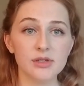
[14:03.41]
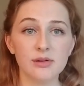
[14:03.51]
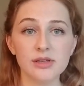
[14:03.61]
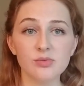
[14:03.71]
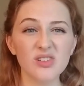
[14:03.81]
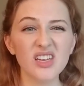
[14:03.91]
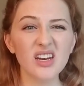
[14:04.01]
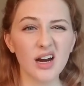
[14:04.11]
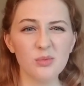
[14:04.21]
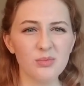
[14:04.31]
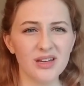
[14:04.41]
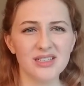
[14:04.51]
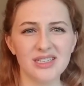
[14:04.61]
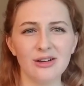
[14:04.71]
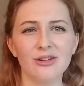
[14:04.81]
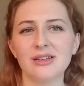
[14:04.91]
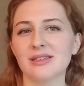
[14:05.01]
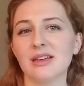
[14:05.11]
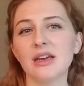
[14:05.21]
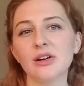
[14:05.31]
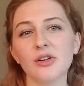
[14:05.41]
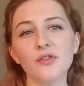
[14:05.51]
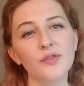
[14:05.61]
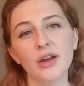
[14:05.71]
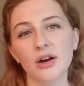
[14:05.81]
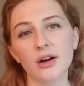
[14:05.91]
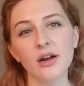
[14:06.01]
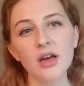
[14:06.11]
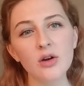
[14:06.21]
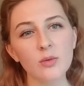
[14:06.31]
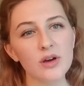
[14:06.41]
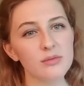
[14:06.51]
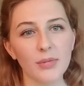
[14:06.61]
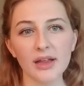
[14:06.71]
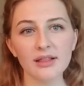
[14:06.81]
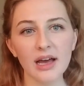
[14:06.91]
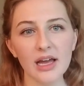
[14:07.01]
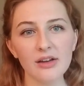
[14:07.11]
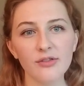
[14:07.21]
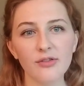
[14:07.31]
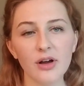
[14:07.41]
So it's really not a big deal. It doesn't interfere with my life.